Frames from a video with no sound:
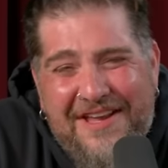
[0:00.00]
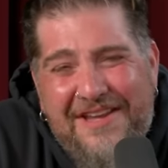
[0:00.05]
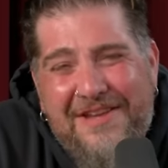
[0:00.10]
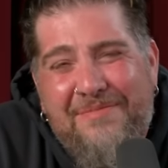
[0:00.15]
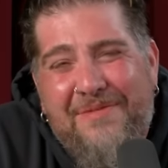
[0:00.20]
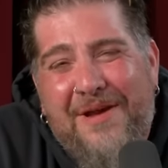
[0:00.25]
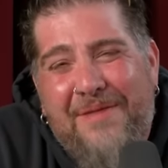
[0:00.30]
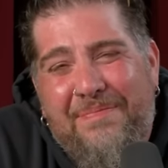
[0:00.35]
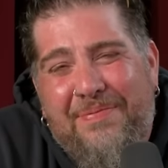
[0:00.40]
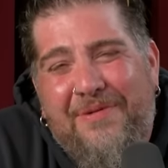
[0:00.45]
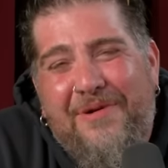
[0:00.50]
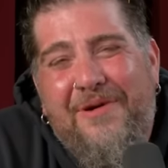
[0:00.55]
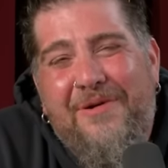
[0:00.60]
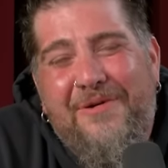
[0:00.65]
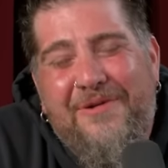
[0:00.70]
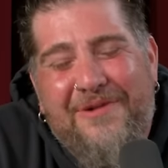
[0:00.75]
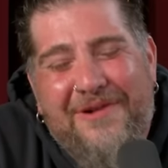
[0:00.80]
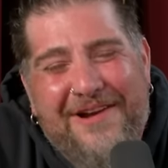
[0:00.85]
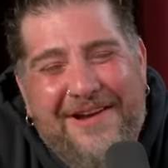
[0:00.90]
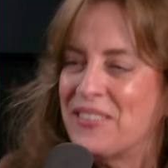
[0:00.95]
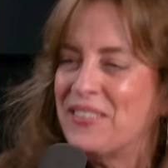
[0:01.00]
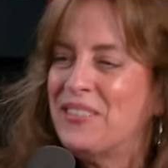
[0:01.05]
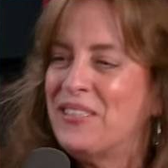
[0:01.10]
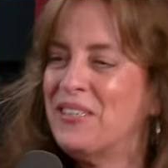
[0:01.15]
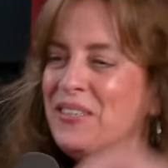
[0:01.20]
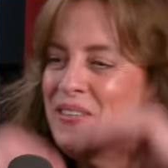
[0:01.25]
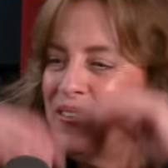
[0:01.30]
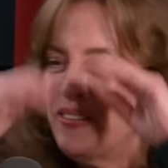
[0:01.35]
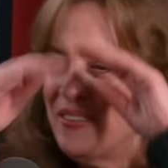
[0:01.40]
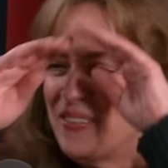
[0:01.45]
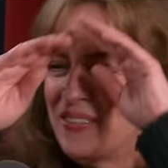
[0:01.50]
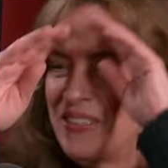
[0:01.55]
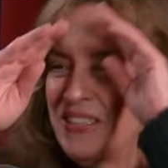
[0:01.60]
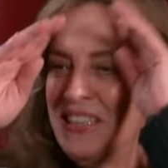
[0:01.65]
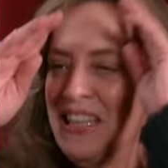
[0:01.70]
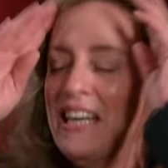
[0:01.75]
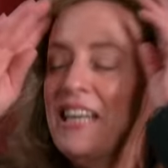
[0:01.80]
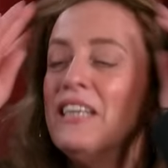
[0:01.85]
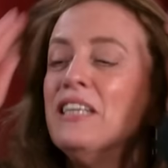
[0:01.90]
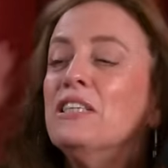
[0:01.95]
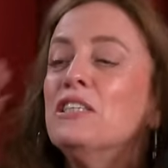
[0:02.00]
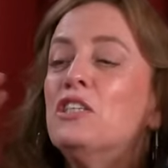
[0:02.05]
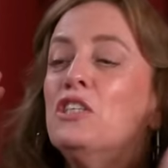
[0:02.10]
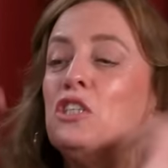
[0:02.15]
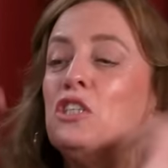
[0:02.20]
into my program, Dude, he's the best. Is... But